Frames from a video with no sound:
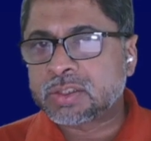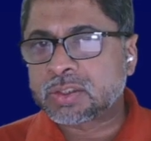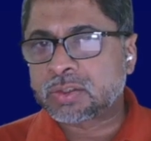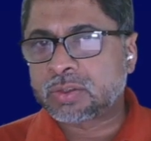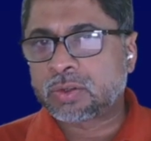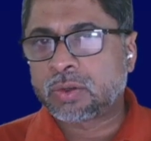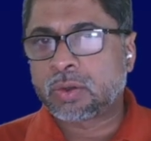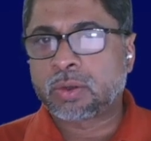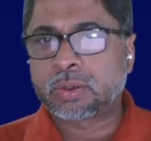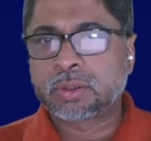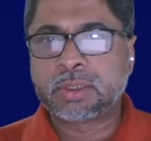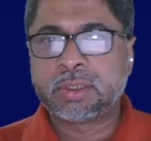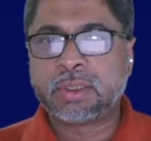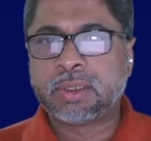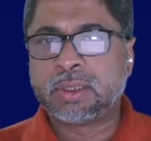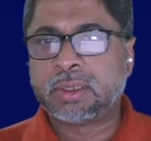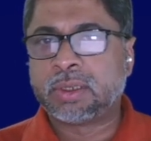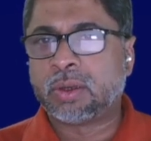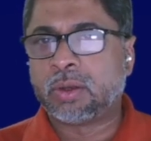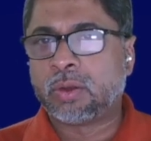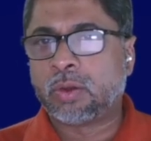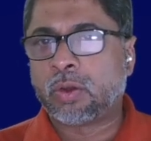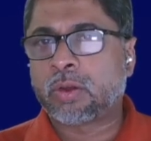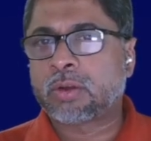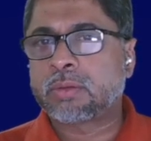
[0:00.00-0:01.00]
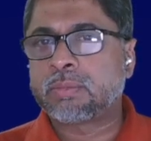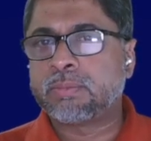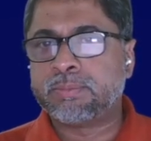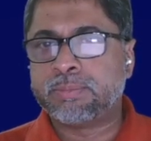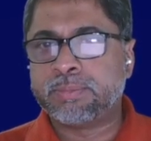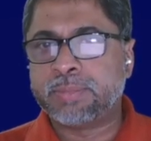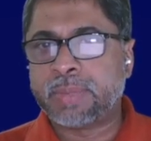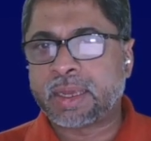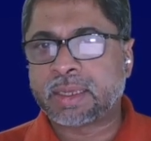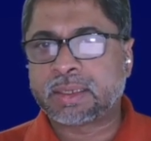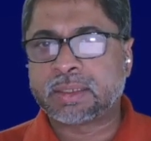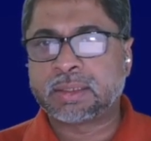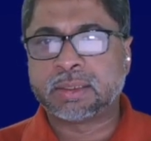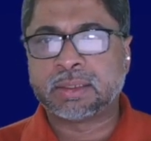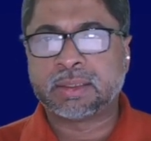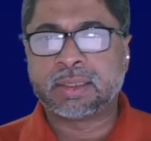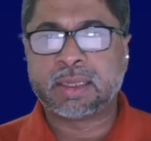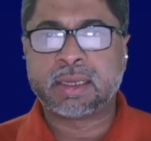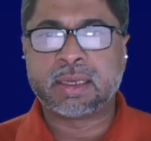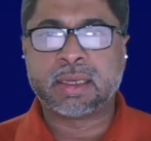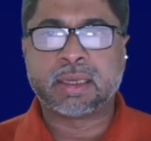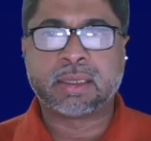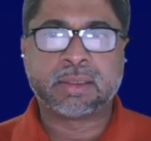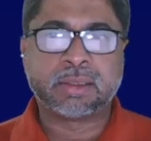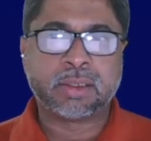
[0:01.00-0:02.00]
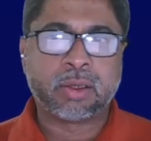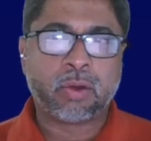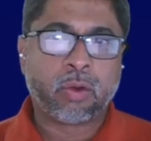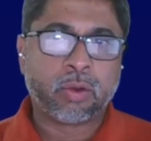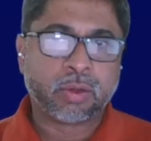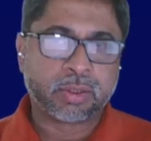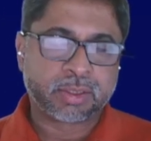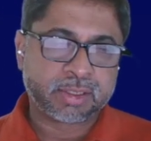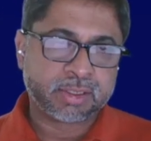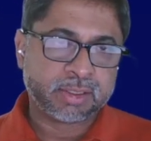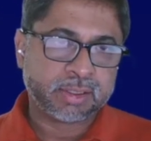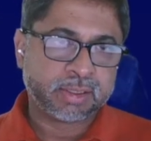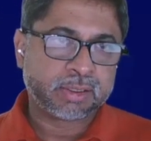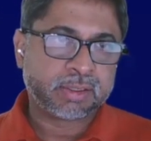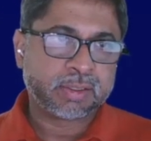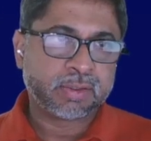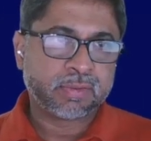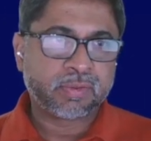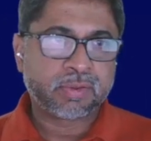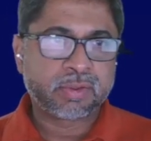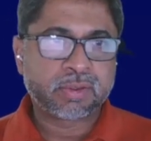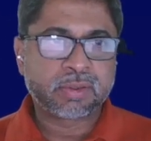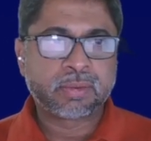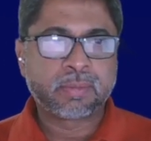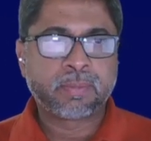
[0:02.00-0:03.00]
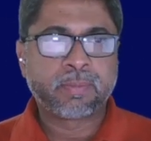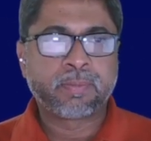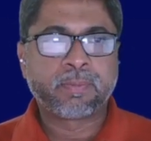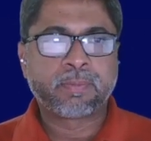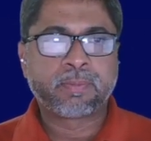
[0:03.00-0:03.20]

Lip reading: slotted in a lot better than other alternatives.